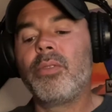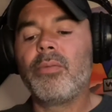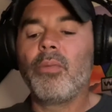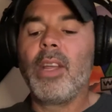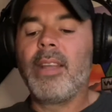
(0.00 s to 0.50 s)

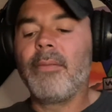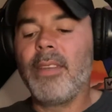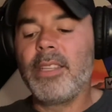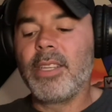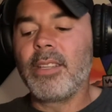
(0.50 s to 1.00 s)
wreak
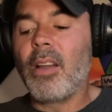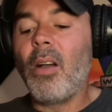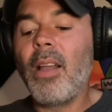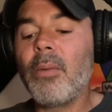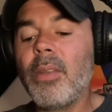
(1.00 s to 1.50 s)
vengeance.
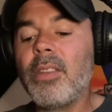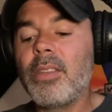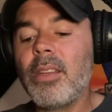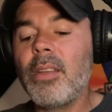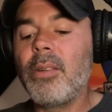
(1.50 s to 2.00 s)
All I really
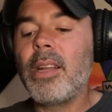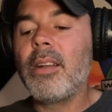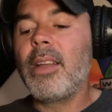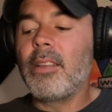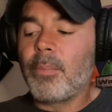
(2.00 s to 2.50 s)
should do here
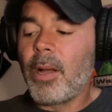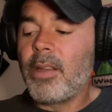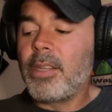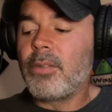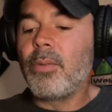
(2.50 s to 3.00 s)
is probably
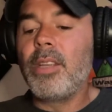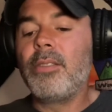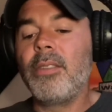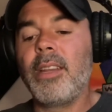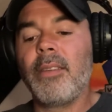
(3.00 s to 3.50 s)
just read
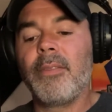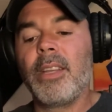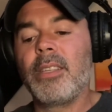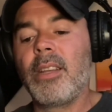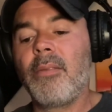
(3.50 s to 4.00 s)
you the
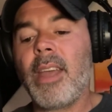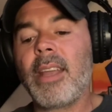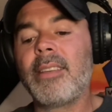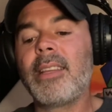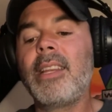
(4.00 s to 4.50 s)
definition of that,
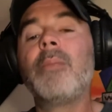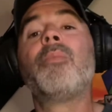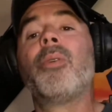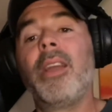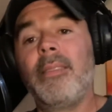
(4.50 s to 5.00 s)
because I did
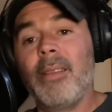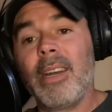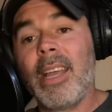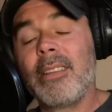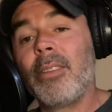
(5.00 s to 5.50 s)
print a
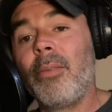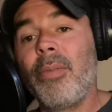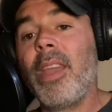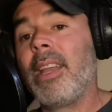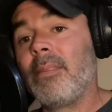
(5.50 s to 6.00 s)
nice little
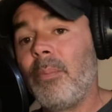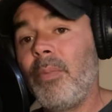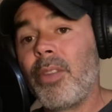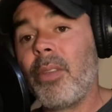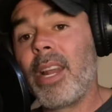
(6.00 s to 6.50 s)
thing
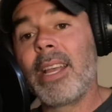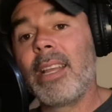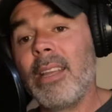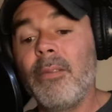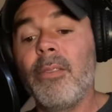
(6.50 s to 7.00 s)
so that I can
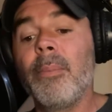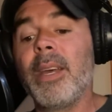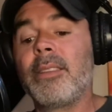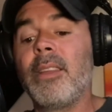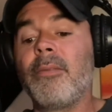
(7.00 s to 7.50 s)
give you the
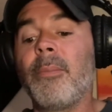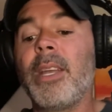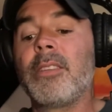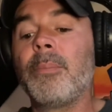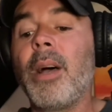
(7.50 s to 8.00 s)
best
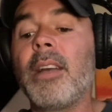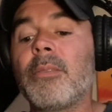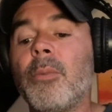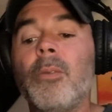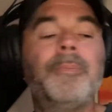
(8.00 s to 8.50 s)
information
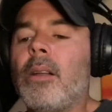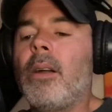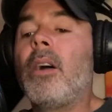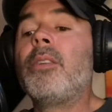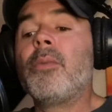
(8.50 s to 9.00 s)
possible.
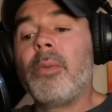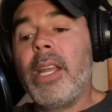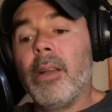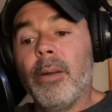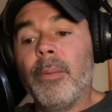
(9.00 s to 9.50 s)

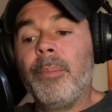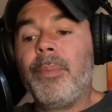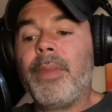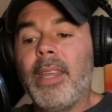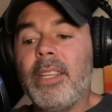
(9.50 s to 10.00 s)
Onryo.
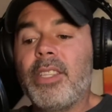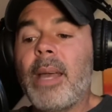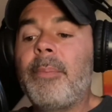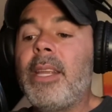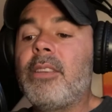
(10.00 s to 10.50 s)
In
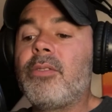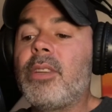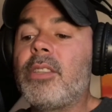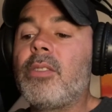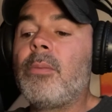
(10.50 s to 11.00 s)
Japanese
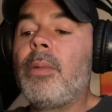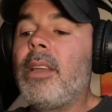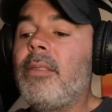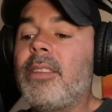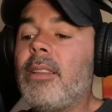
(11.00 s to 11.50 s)
traditional
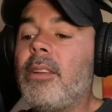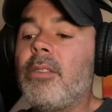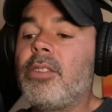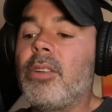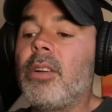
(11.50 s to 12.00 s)
beliefs and
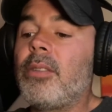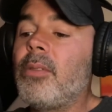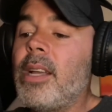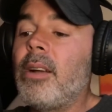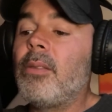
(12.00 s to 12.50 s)
literature,
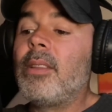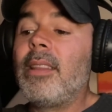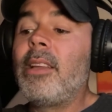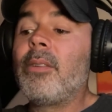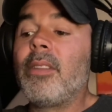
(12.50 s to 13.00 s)
onryo,
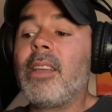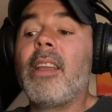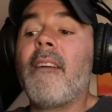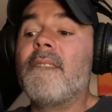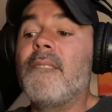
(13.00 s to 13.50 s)
literally,
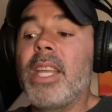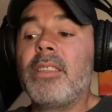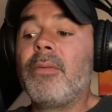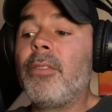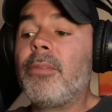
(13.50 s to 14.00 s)

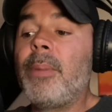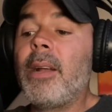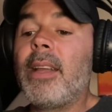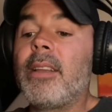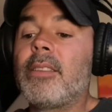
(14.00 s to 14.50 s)
vengeful
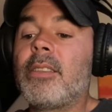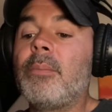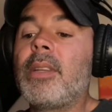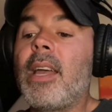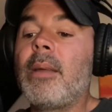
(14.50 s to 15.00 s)
spirit,
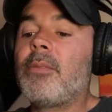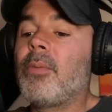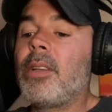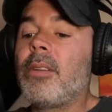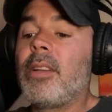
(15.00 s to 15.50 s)
sometimes
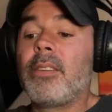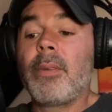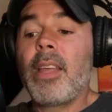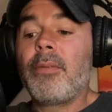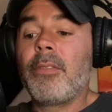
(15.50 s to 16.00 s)
rendered as
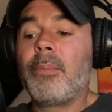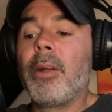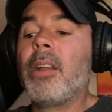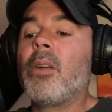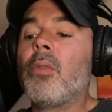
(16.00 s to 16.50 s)
wrathful
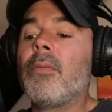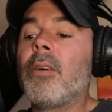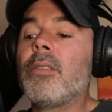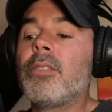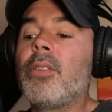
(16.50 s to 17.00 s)
spirit,
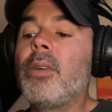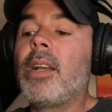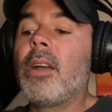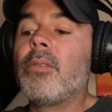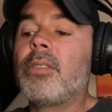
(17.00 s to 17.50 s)
refers to a
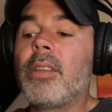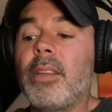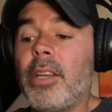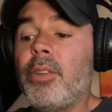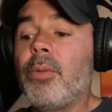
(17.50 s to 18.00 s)
ghost,
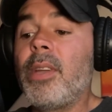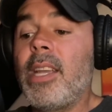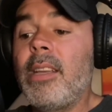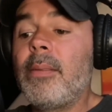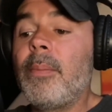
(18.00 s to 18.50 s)
a
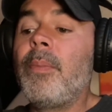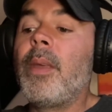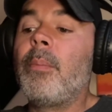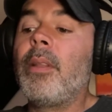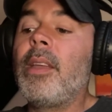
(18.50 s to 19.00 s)
yuri,
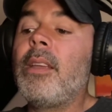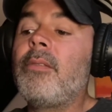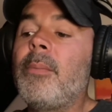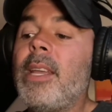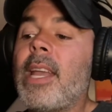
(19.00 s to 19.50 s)
believed
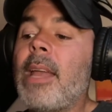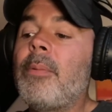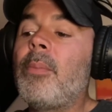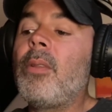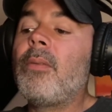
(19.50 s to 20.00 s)
to be
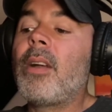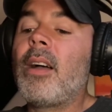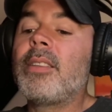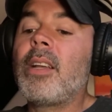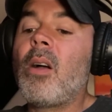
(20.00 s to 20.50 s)
capable of
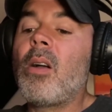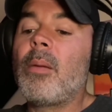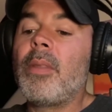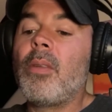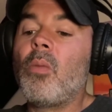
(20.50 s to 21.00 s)
causing
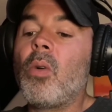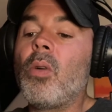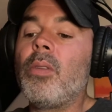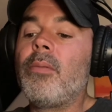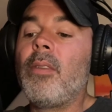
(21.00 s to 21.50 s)
harm in the
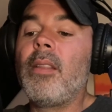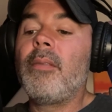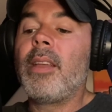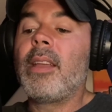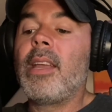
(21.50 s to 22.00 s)
world of the
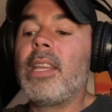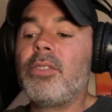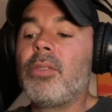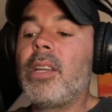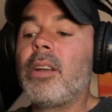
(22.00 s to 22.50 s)
living,
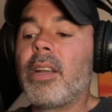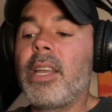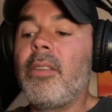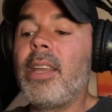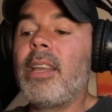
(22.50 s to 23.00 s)
injuring or
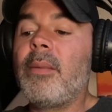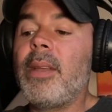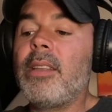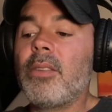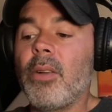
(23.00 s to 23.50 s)
killing
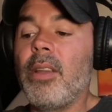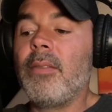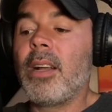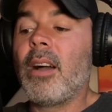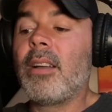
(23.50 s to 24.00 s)
enemies, or
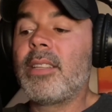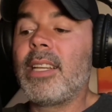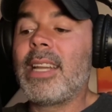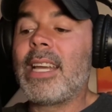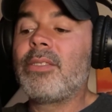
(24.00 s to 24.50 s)
even
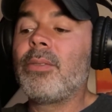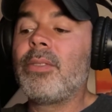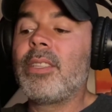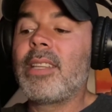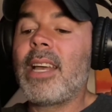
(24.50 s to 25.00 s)
causing natural
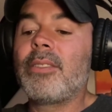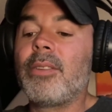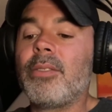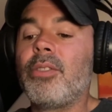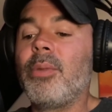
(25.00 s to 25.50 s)

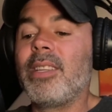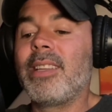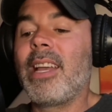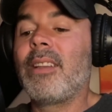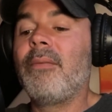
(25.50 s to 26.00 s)
disasters to
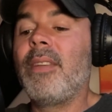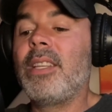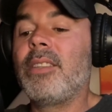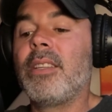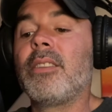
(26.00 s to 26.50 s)
exact
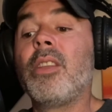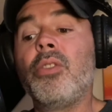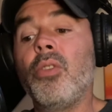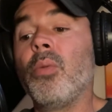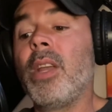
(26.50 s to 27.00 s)
vengeance,
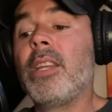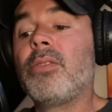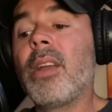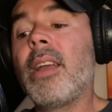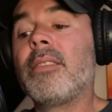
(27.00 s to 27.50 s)
to
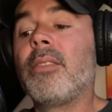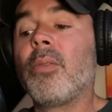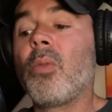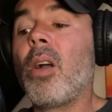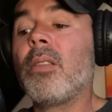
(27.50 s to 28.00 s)
readdress the
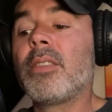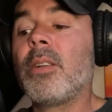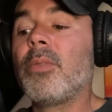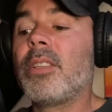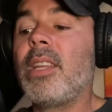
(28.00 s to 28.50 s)
wrongs
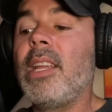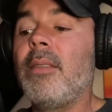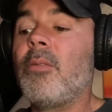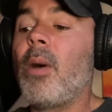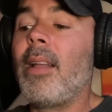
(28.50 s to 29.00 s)
it
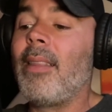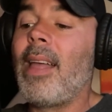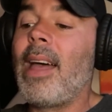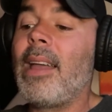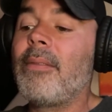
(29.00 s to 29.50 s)
received while
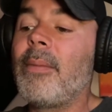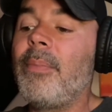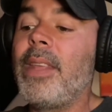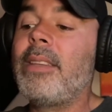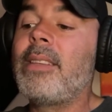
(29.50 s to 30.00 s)
alive,
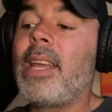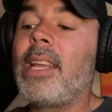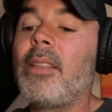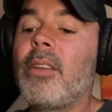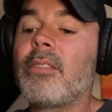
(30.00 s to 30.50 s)
then
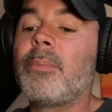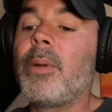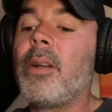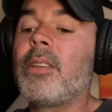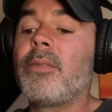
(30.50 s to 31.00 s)
taking their
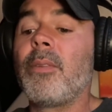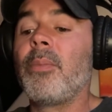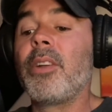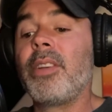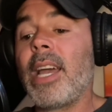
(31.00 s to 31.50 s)
spirits from
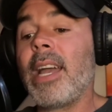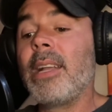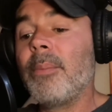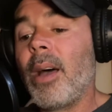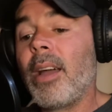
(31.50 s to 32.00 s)
their
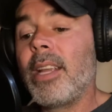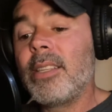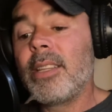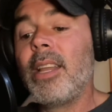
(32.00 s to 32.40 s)
dying bodies.